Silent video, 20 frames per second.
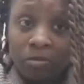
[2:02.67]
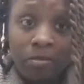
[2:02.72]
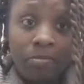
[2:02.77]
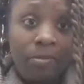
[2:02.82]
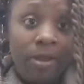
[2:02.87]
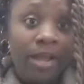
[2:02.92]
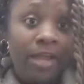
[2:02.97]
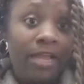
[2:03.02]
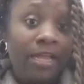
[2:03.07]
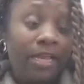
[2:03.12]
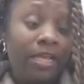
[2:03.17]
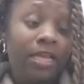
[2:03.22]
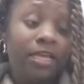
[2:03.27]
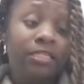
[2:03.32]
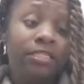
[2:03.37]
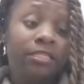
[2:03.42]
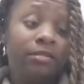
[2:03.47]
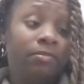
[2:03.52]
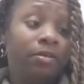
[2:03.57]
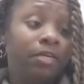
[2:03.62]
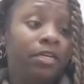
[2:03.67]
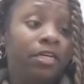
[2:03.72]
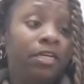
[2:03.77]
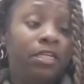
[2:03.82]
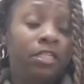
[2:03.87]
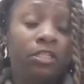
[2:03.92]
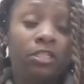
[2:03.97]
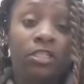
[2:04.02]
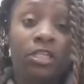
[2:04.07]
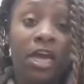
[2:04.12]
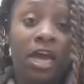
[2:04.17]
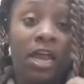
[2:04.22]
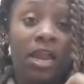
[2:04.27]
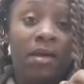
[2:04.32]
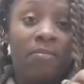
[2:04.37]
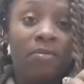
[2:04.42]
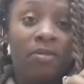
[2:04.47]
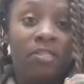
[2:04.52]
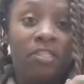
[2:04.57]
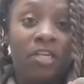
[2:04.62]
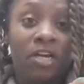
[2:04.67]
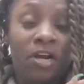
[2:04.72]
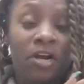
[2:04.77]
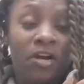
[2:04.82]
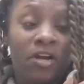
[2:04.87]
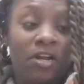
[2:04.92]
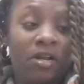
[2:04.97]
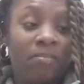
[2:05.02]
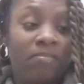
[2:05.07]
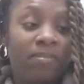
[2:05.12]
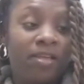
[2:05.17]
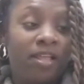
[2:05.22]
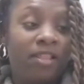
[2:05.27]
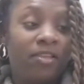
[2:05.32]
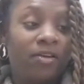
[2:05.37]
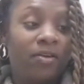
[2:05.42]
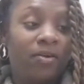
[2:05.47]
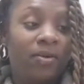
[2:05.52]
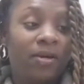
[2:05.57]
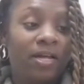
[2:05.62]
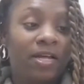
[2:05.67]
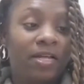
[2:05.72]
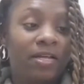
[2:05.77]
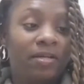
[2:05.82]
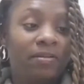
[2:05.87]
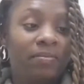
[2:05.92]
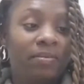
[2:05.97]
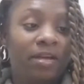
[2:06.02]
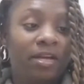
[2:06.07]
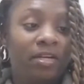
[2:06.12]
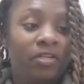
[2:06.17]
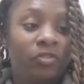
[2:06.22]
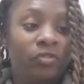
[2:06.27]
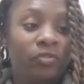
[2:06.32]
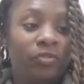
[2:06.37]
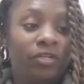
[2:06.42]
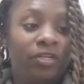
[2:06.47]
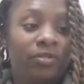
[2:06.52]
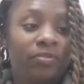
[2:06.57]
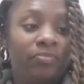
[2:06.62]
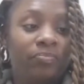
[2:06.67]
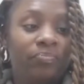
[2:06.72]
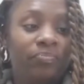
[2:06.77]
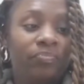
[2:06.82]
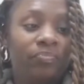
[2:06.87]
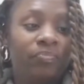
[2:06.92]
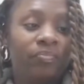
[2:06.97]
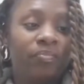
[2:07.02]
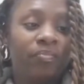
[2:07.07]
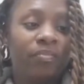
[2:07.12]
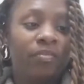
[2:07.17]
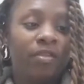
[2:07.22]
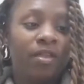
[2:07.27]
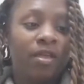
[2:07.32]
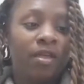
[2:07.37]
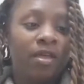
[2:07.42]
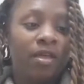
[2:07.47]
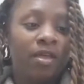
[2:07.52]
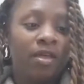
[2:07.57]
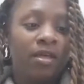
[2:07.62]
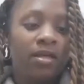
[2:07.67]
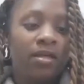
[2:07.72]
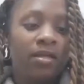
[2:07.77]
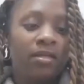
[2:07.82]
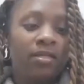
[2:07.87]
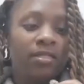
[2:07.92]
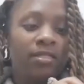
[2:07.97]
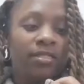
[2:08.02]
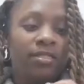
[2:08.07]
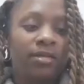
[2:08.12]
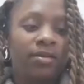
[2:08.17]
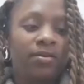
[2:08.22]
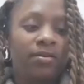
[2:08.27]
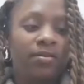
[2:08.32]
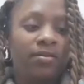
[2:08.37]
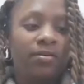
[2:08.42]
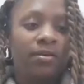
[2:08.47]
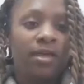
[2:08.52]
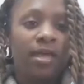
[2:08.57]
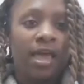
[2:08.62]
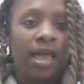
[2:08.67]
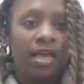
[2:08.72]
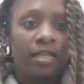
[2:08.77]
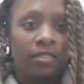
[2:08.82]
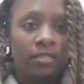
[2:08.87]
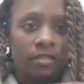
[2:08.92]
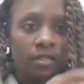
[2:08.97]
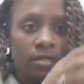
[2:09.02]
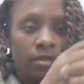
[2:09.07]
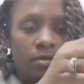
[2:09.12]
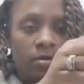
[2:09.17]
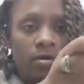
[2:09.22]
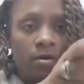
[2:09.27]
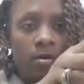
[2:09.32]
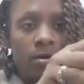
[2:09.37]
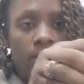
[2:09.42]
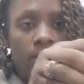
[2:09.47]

breaking easy because, child, I be tearing up that little Android. So it has the little